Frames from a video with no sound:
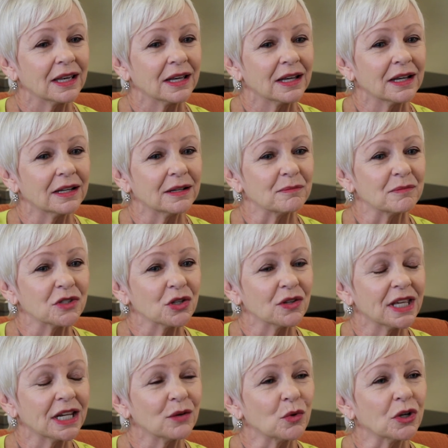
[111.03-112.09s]
um, so
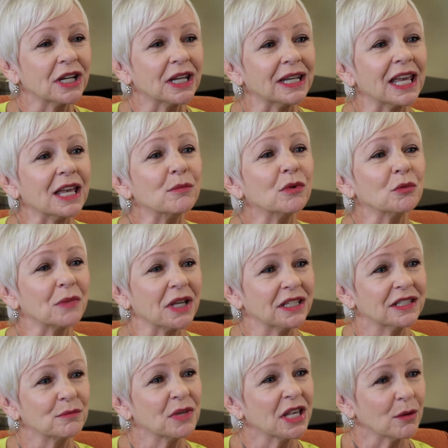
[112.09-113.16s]
that it would enable me
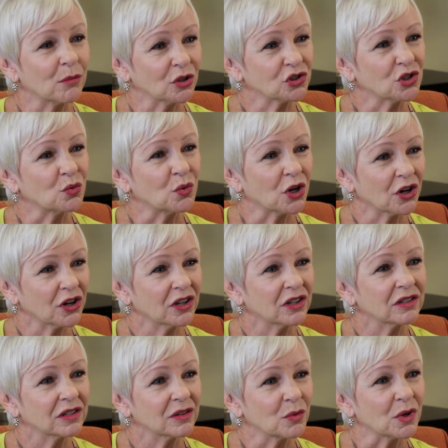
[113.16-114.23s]
to be able to work
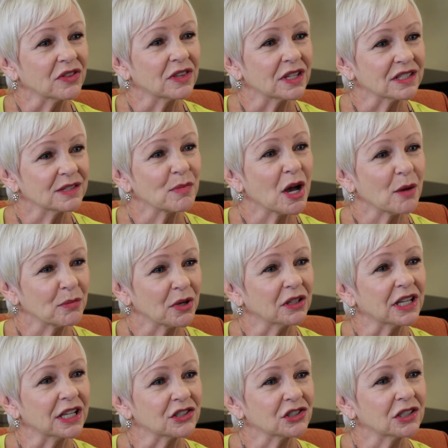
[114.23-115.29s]
with this
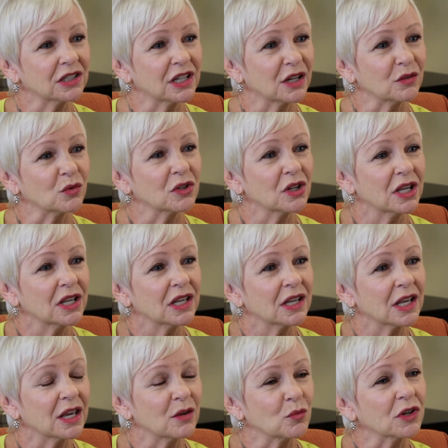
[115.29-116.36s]
population and,
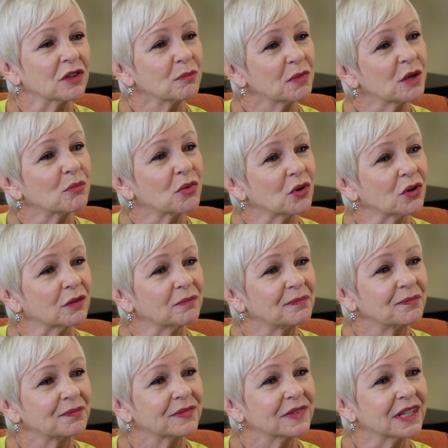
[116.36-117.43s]
and with people
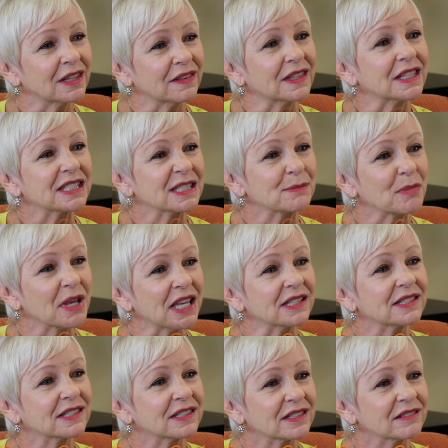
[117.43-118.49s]
in this
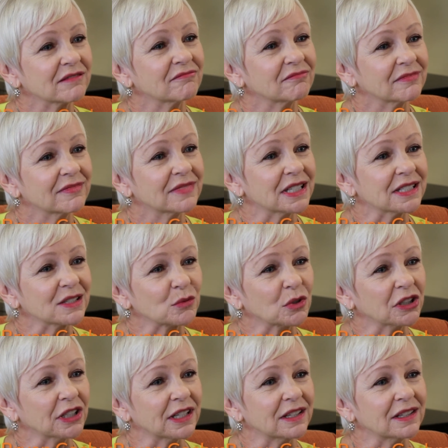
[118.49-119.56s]
space, this
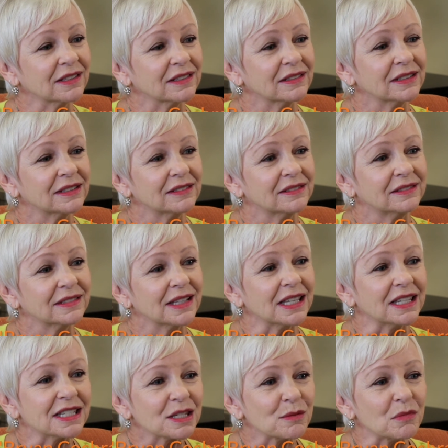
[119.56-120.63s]
really
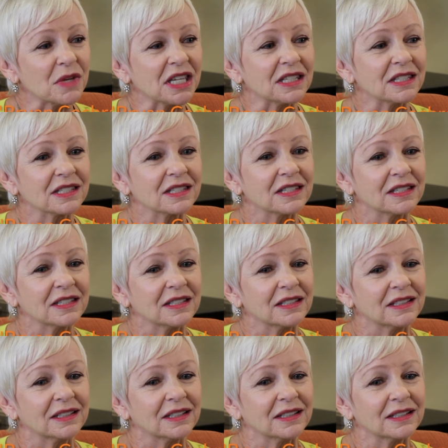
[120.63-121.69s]
intimate,
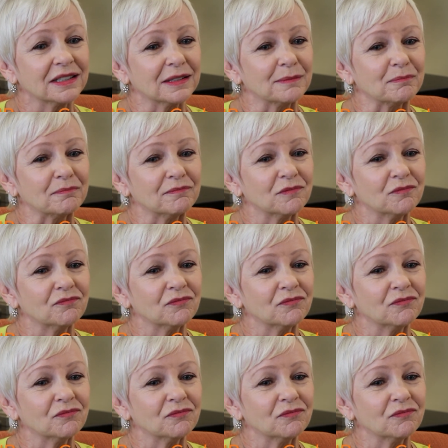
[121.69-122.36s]
um,